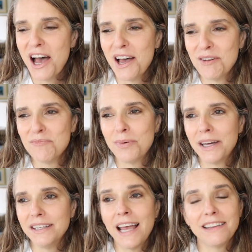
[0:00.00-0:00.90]

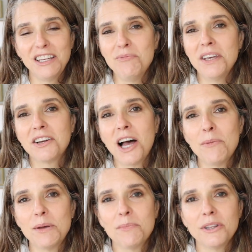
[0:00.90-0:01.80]
But yeah, leave me a
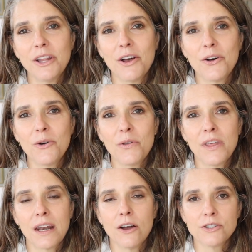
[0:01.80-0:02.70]
comment below
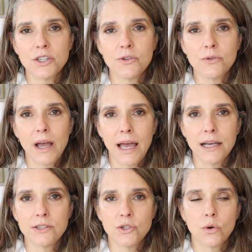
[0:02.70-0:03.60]
that also
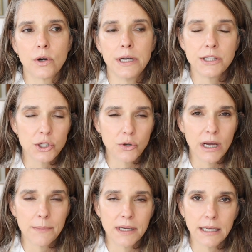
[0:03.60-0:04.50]
has your
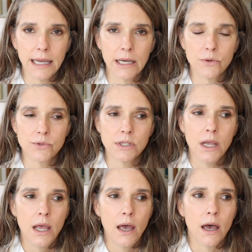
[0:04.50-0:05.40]
Instagram account
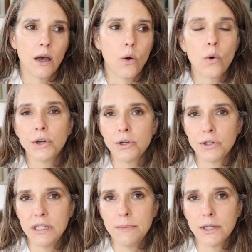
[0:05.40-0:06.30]
or your
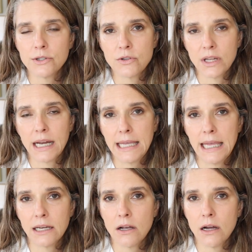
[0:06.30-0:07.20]
email so that I
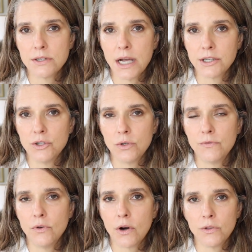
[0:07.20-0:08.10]
can contact you
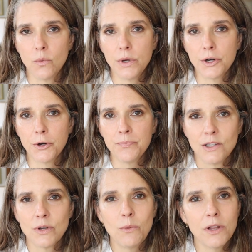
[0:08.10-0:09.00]
if you are the winner.
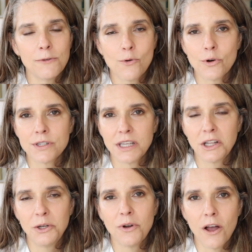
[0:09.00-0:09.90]
So I will of course
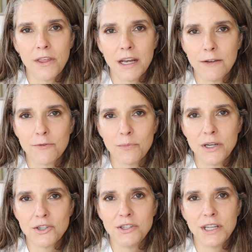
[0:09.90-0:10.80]
include all that
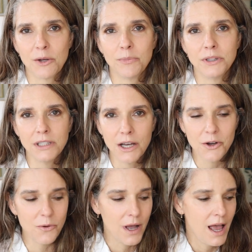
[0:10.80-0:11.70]
information down
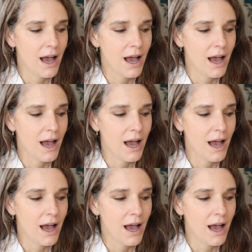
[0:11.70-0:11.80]
below.